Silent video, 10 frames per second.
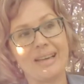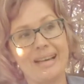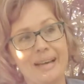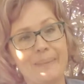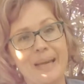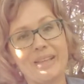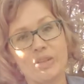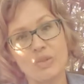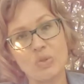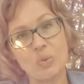and
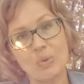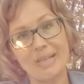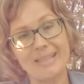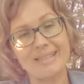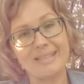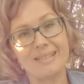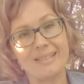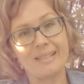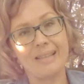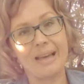our stories
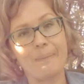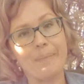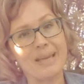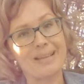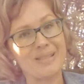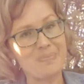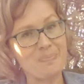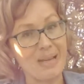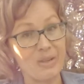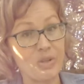that make us
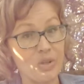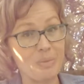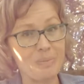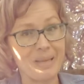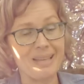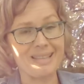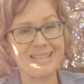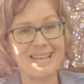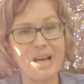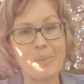better human beings,
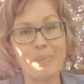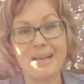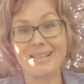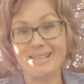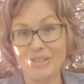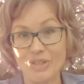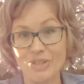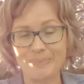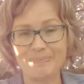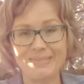that help us learn.